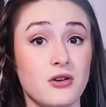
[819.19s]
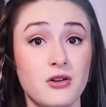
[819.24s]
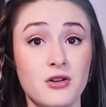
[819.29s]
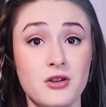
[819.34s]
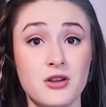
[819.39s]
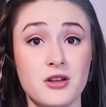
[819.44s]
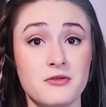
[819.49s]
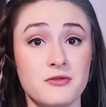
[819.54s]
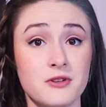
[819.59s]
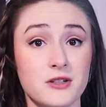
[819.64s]

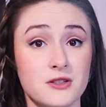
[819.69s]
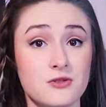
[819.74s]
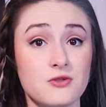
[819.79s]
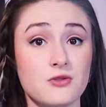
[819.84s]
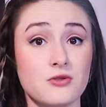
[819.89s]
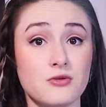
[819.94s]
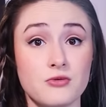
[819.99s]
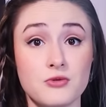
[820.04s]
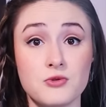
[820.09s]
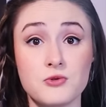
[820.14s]
all of its
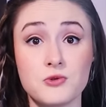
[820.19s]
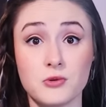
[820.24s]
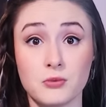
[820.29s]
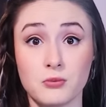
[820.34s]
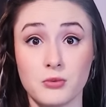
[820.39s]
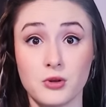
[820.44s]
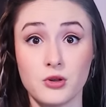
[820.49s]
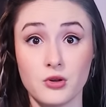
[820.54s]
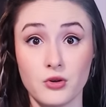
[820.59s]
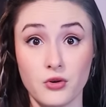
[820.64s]

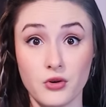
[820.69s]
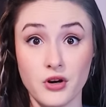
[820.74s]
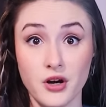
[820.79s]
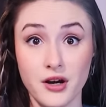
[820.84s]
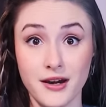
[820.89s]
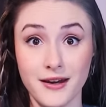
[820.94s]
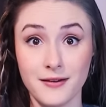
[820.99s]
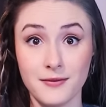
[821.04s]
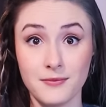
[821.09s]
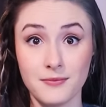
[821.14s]
gruesome glory.